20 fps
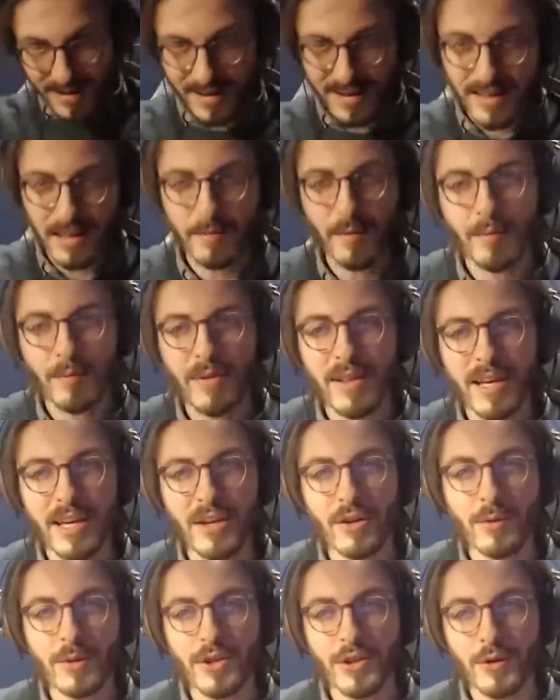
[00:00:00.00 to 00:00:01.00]
let me play
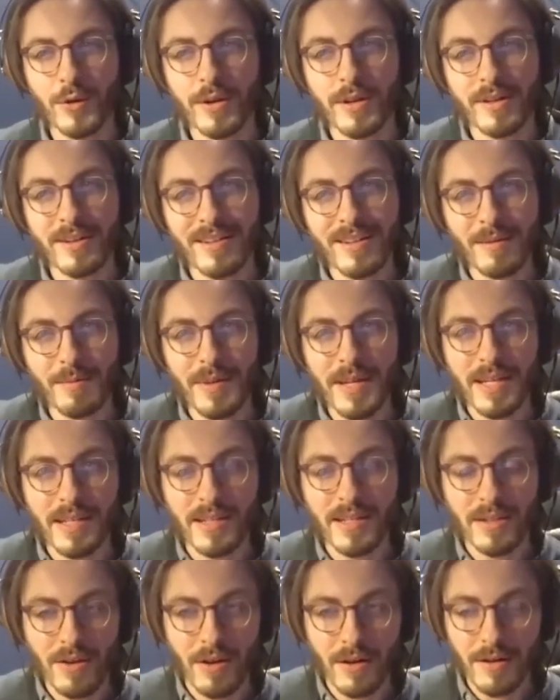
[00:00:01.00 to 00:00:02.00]
you a short piece
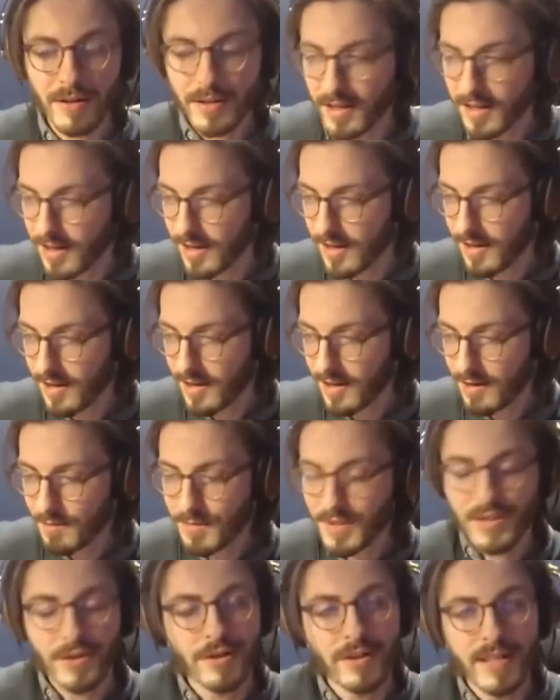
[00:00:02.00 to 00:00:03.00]
called
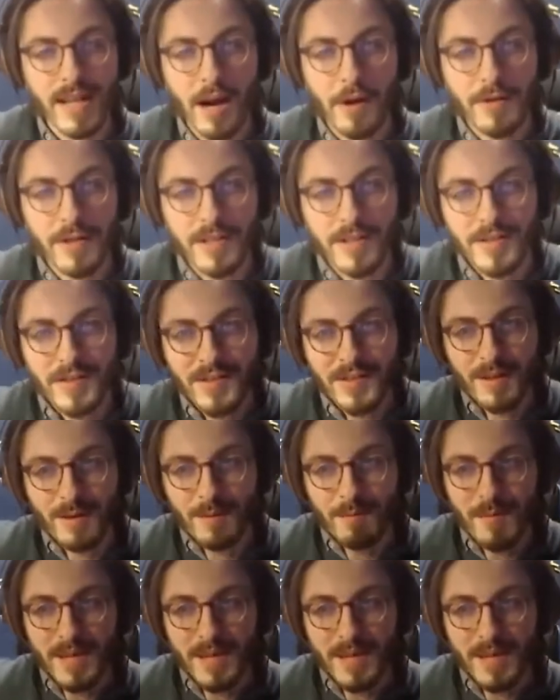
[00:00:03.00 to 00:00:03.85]
Mr. Dowling's